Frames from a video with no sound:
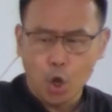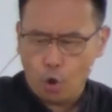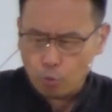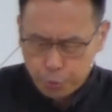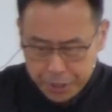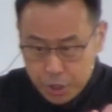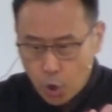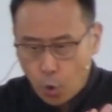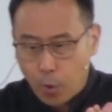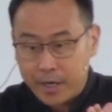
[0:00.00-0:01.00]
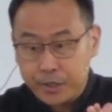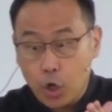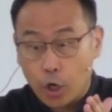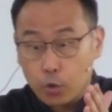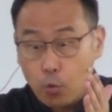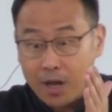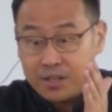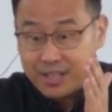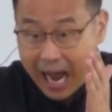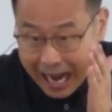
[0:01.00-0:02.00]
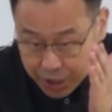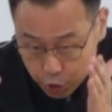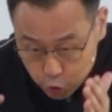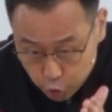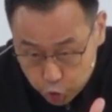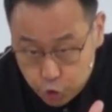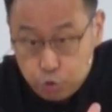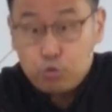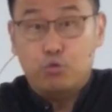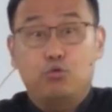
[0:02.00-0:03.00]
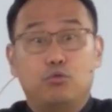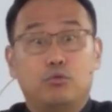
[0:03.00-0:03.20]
We know what God wants us to do.